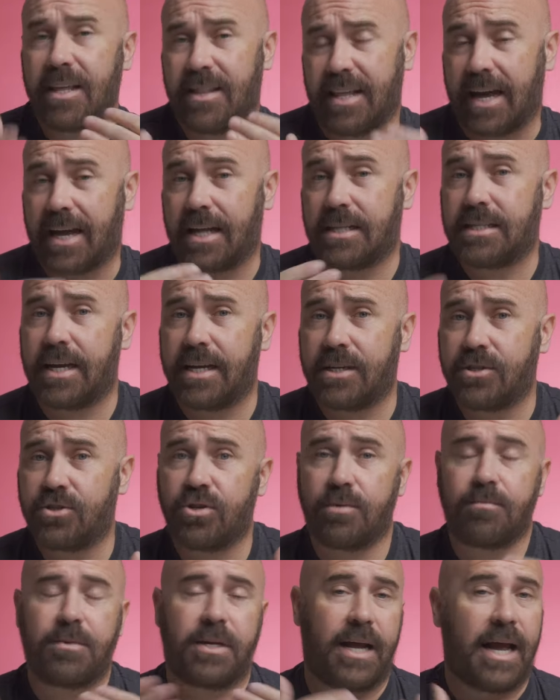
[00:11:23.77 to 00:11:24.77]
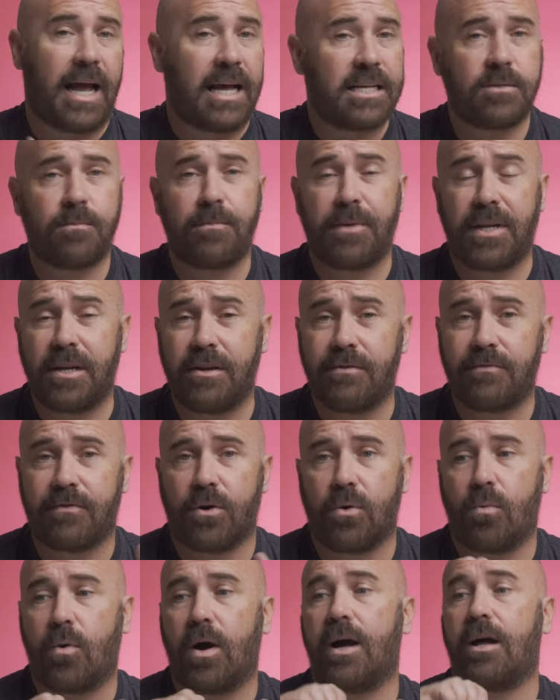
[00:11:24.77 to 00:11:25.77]
that gets hand stripped and it hasn't been in
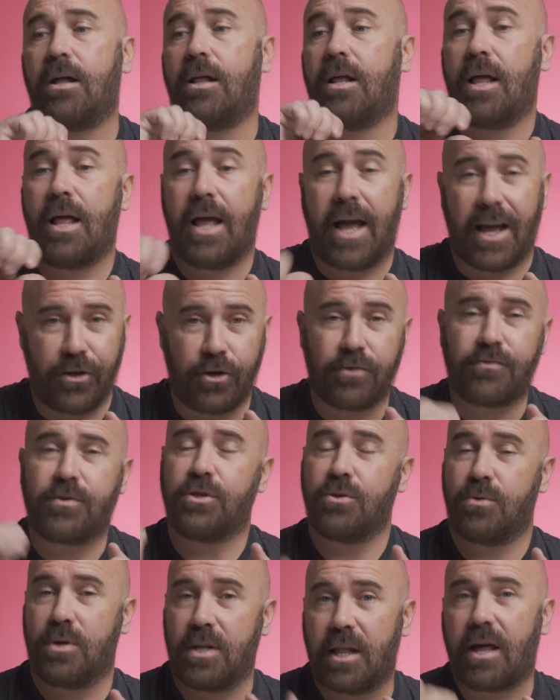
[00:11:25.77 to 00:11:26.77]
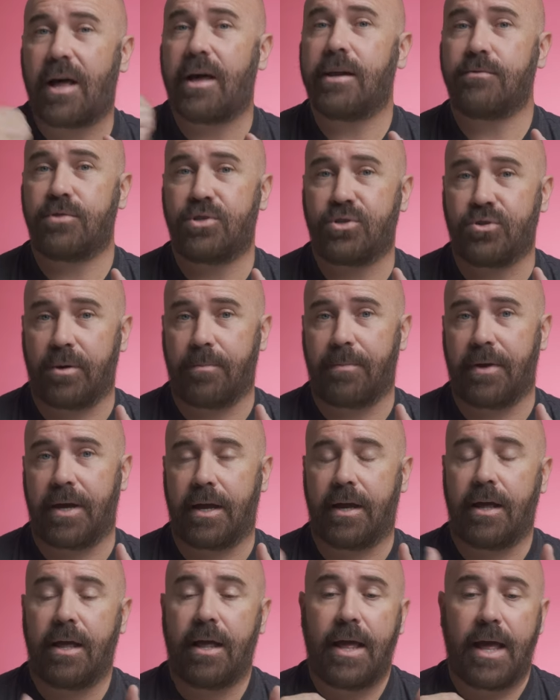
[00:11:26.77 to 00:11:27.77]
for a while, and you have to do a lot of
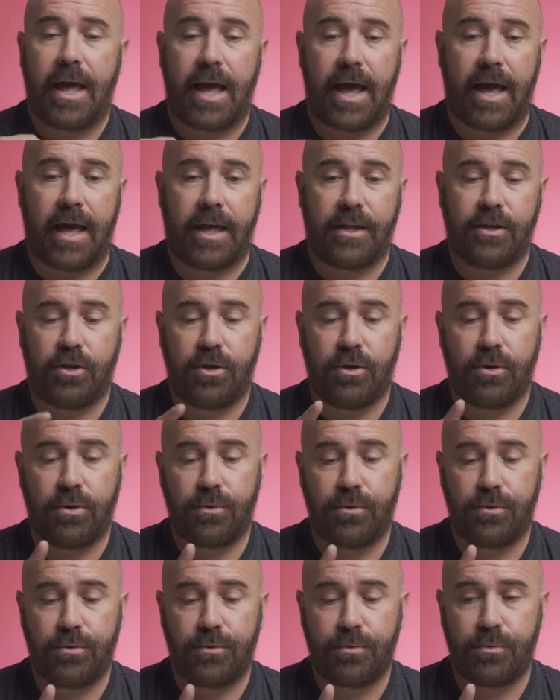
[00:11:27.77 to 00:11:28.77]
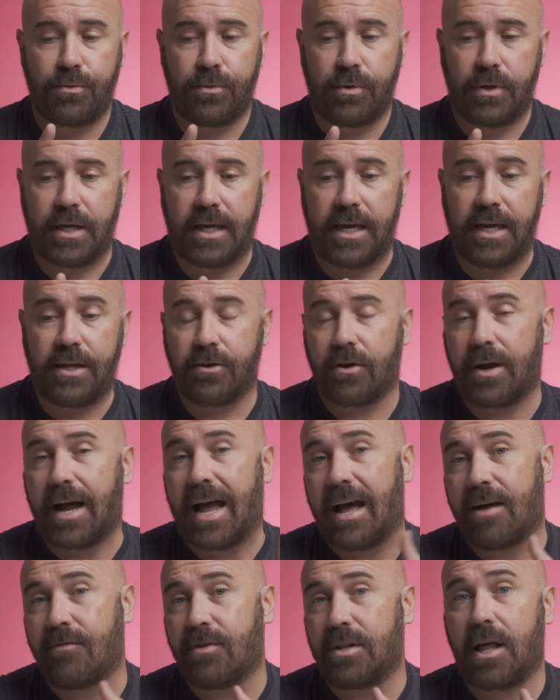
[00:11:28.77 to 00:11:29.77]
stripping, and you either
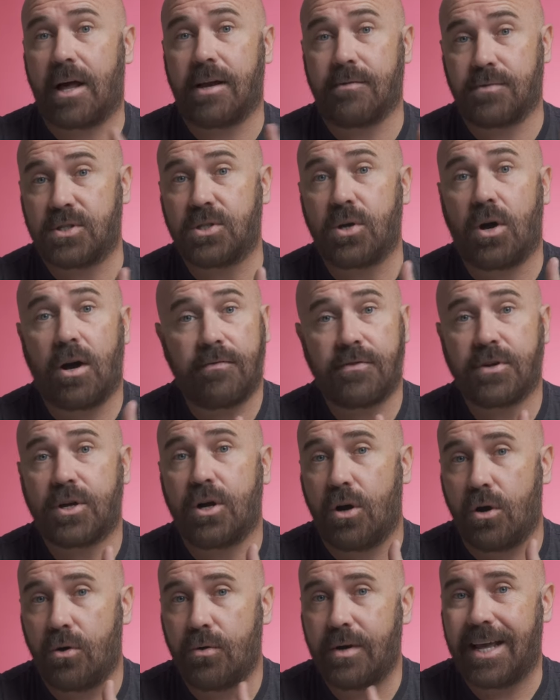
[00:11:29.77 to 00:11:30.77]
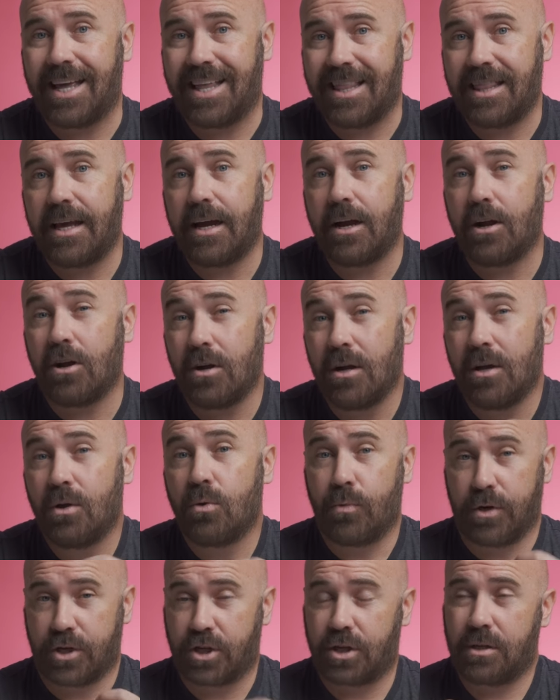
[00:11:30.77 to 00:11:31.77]
have a lot of soft coat in there,
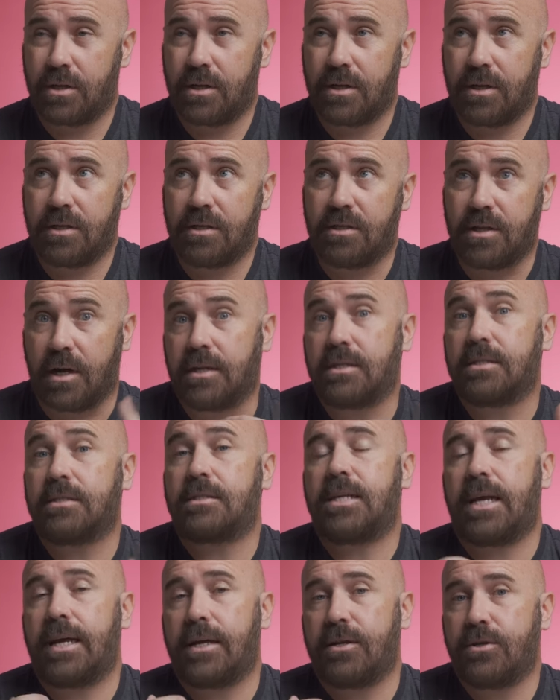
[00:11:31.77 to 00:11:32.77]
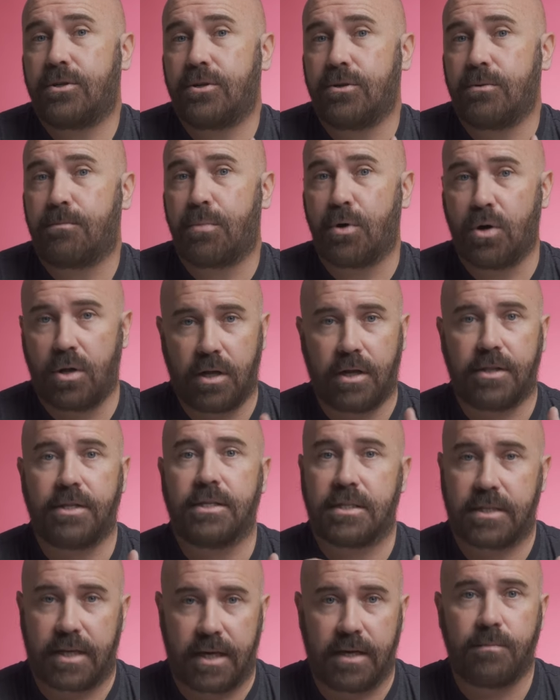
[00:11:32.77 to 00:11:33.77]
which does tend to pull on
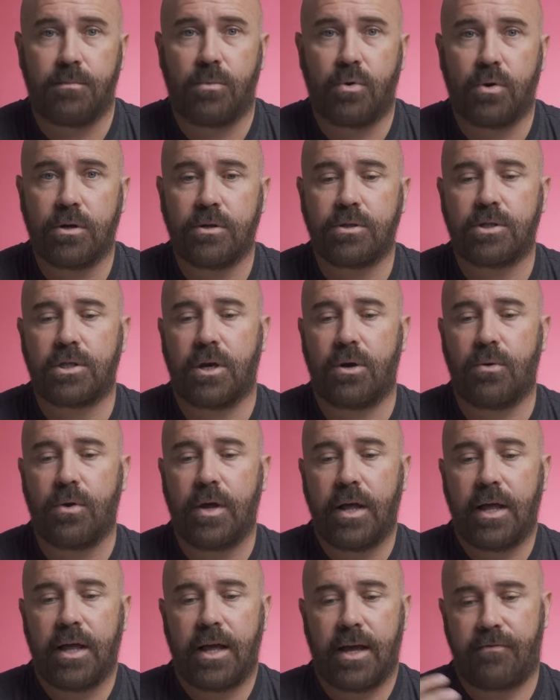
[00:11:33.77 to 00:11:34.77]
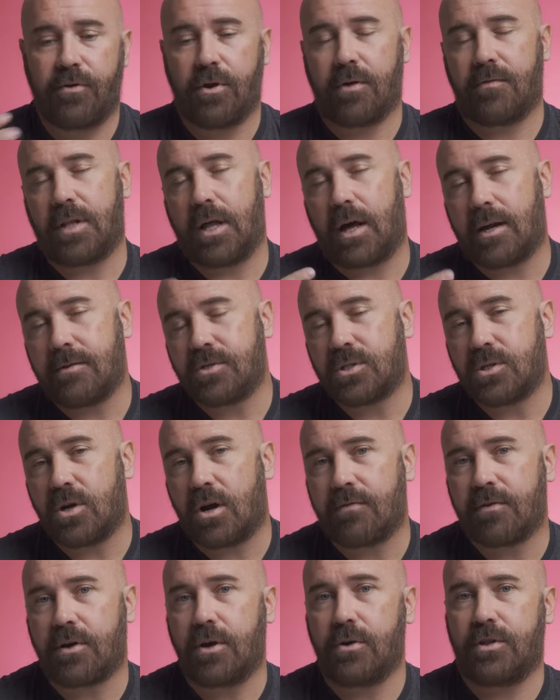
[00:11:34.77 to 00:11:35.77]
the skin more. So if you have a lot of
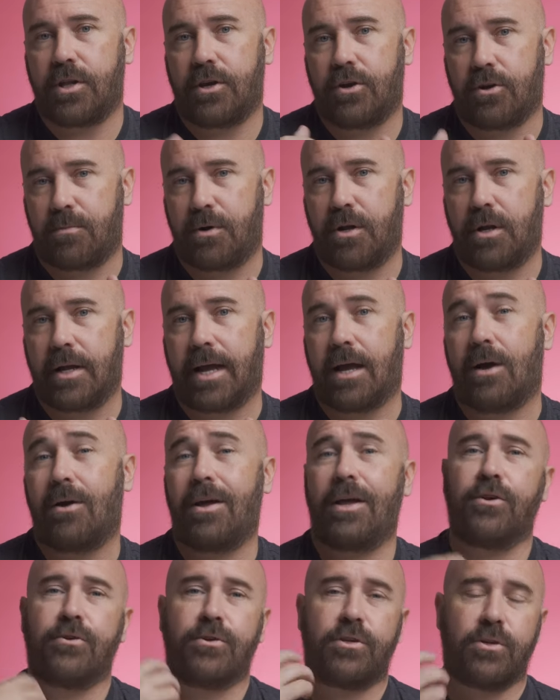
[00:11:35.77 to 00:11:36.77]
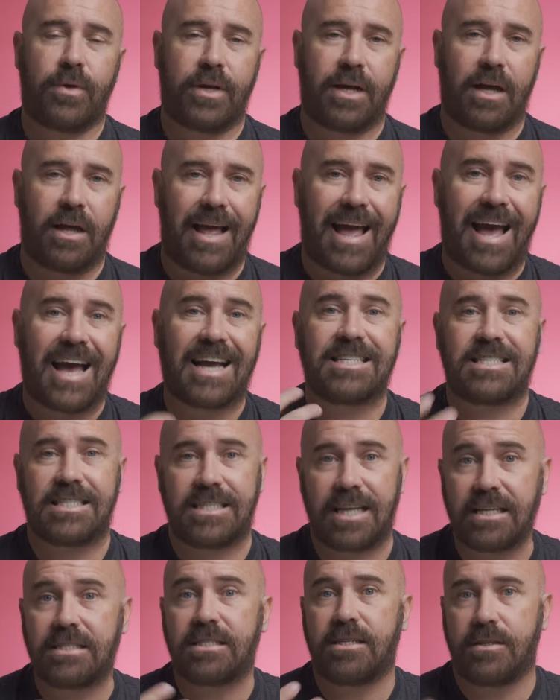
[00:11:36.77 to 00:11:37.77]
soft coat that you're pulling out and you're doing
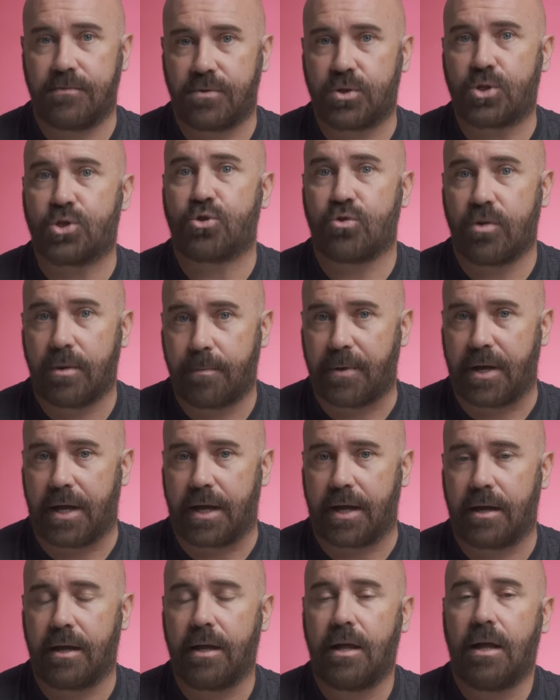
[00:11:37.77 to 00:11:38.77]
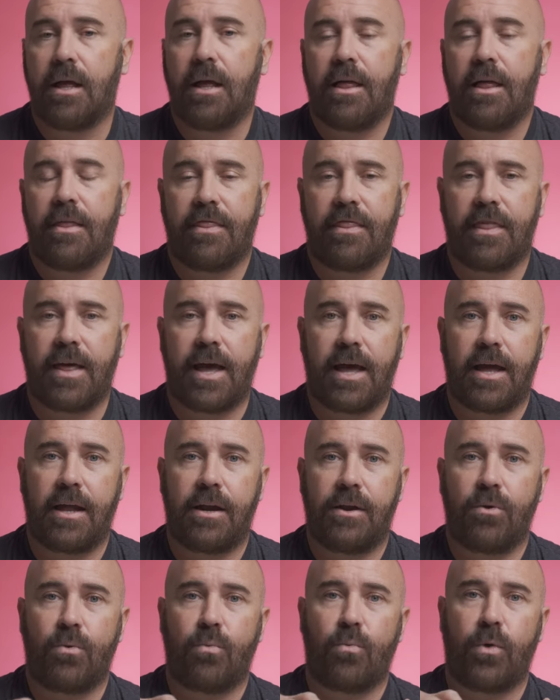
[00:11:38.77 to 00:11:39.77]
excessive stripping,
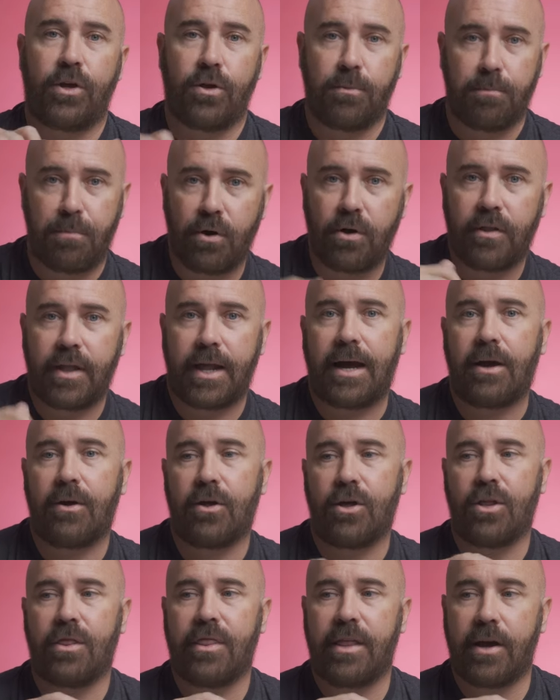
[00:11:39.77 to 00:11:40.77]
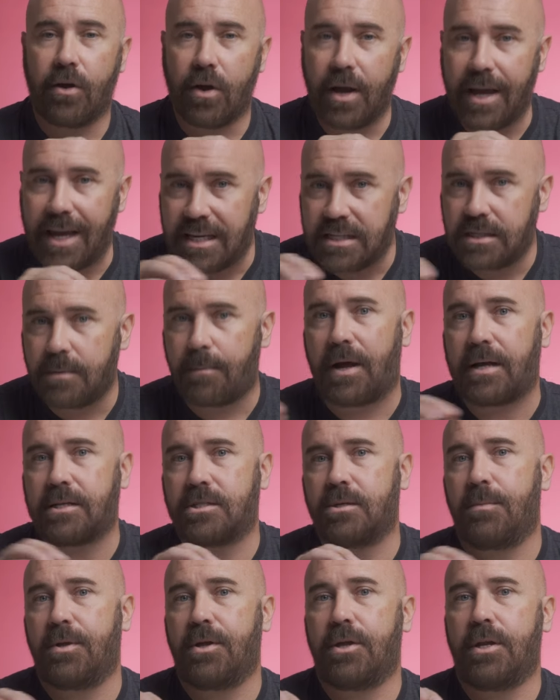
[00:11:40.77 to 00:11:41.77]
then when you pull that out, there is a
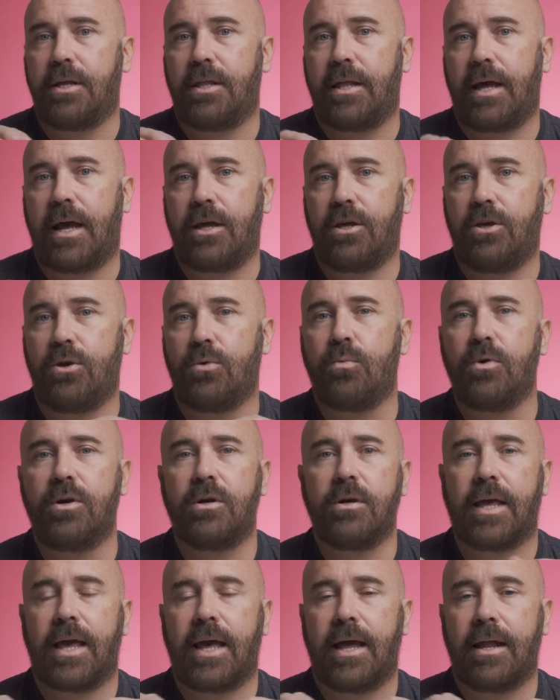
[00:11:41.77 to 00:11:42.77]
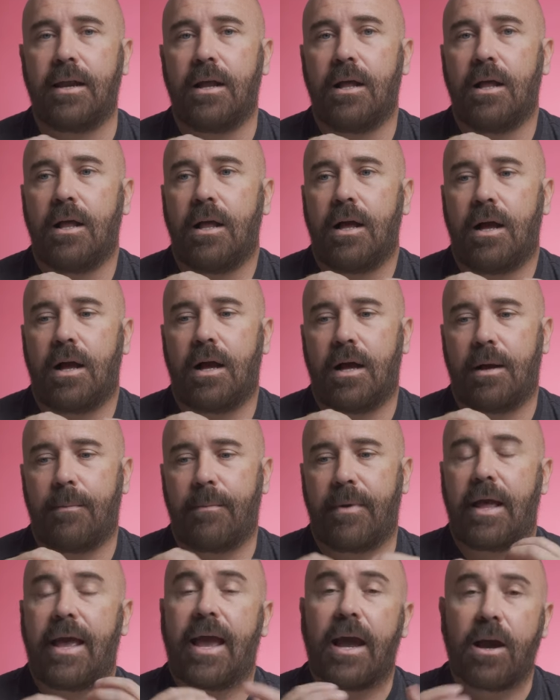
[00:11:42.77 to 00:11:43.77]
possibility that you will get
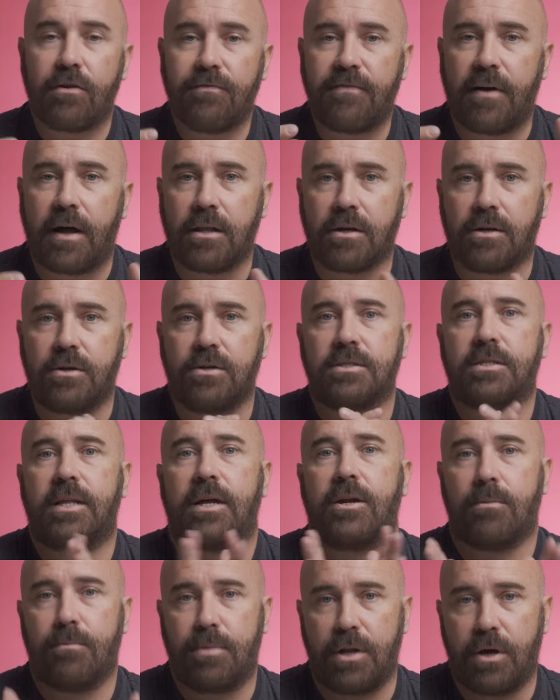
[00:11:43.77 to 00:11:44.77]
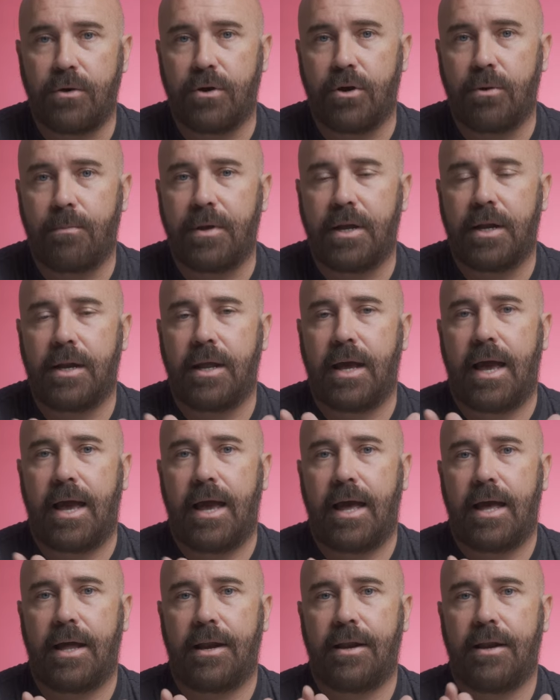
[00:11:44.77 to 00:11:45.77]
hair follicles that are blown open
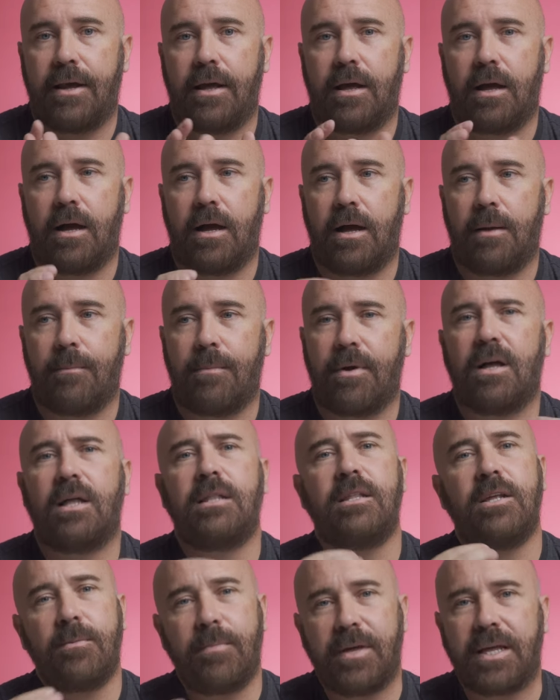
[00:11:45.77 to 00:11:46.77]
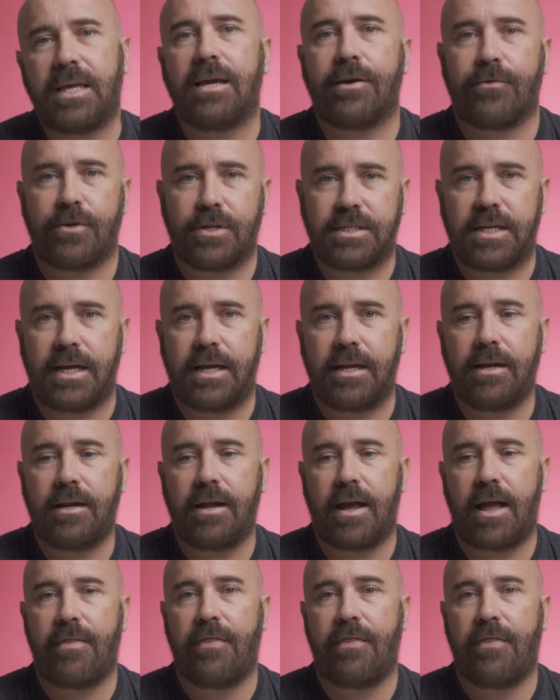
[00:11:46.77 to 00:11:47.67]
and a little bit irritated.